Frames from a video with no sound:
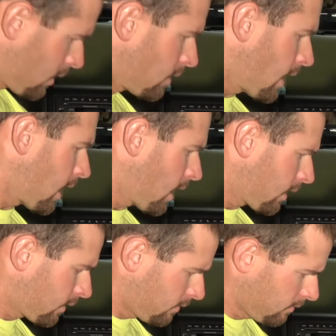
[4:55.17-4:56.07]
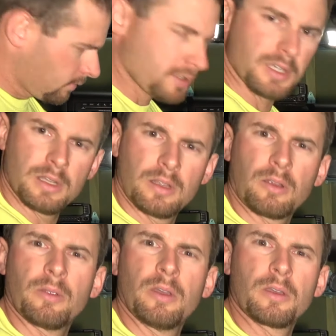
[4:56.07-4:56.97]
That ought to sit in
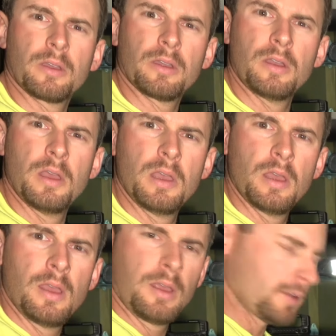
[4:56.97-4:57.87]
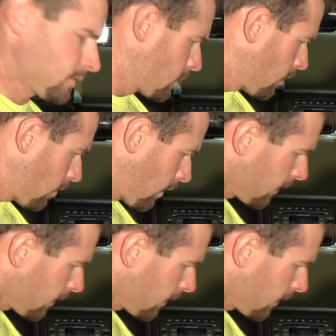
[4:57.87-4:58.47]
there real good. So I